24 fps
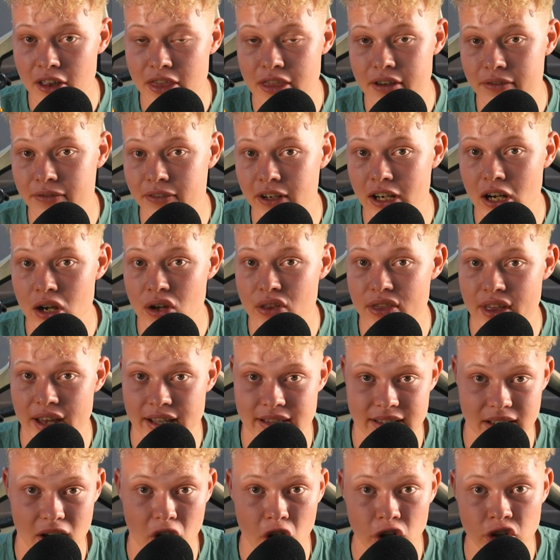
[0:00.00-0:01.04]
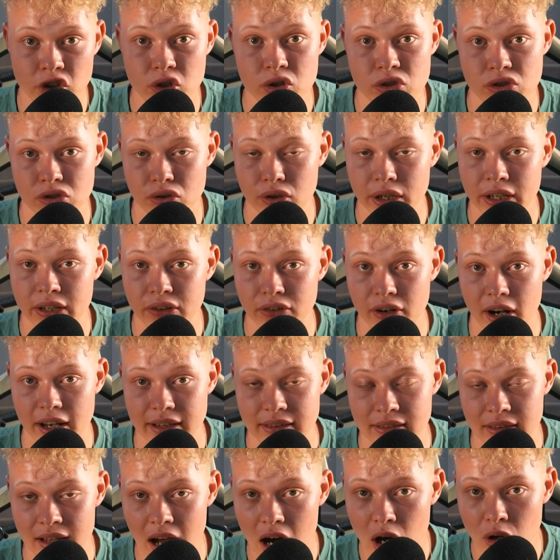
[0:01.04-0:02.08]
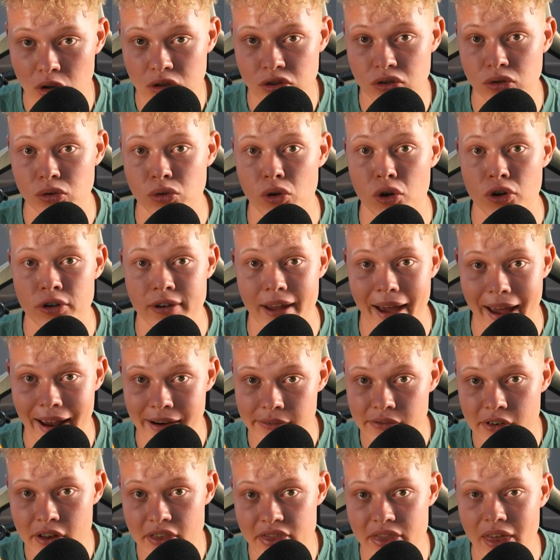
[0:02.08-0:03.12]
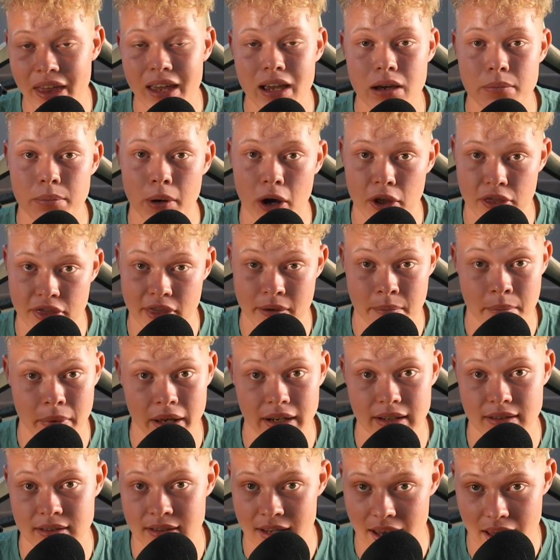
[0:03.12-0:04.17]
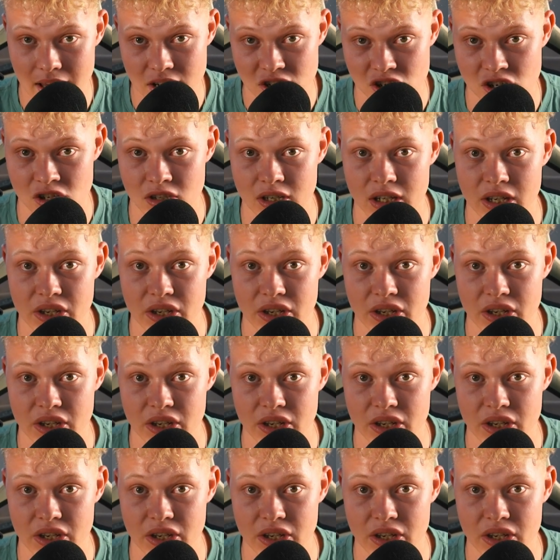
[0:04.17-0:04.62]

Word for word: on the video that's on your screen right now to learn everything about the meditation